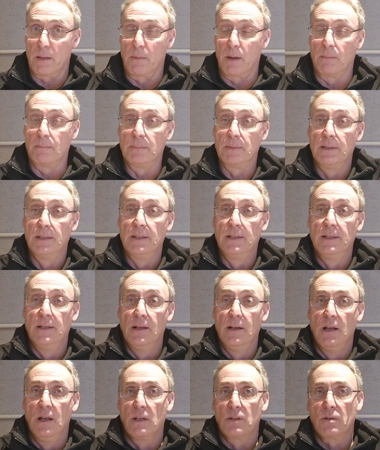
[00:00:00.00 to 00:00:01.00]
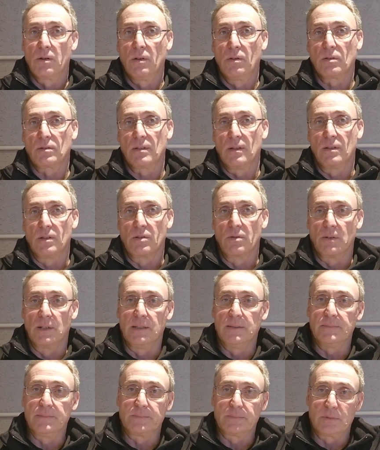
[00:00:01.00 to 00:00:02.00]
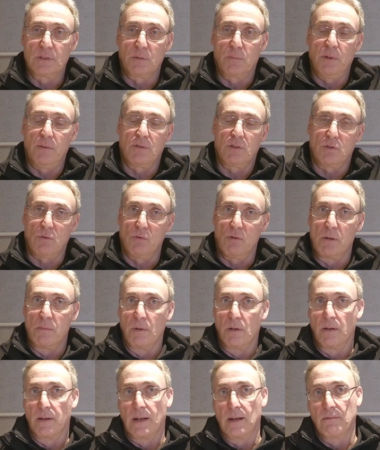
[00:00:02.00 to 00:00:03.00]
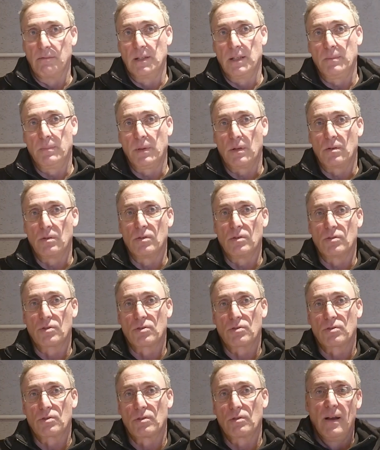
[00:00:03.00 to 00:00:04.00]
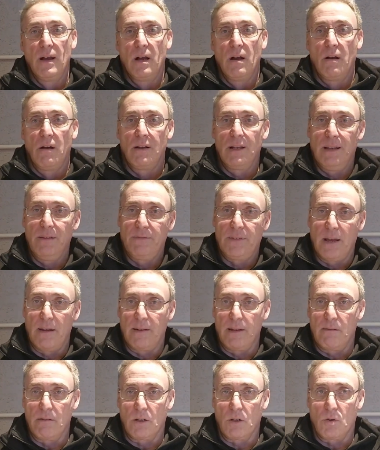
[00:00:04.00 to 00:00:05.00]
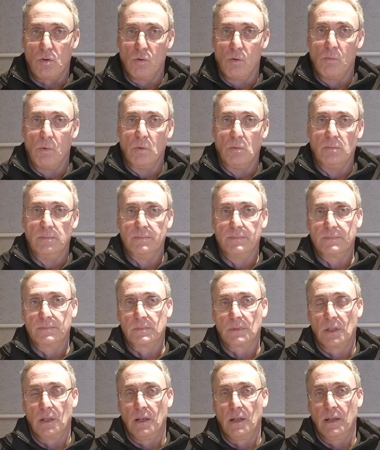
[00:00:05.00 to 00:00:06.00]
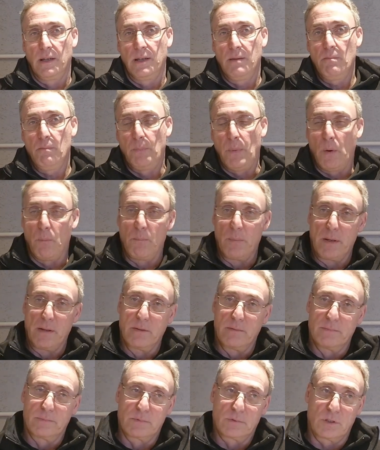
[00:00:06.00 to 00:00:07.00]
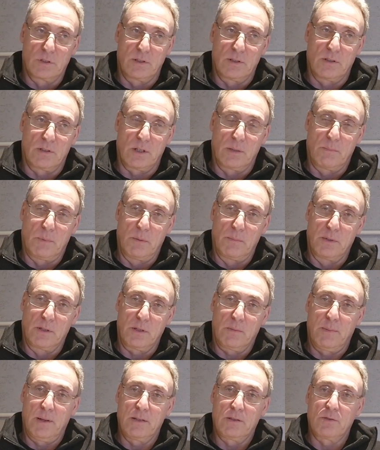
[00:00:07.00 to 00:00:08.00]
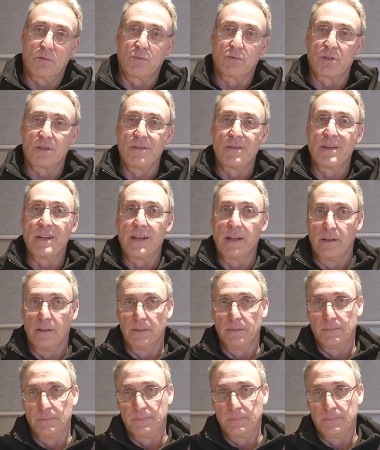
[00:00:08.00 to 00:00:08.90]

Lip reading: come up. So I looked into it. There's a bit of a story behind that really, because I live down here in Cornwall, and in Bodmin, just the other side of Bodmin, there's a place called St Neot.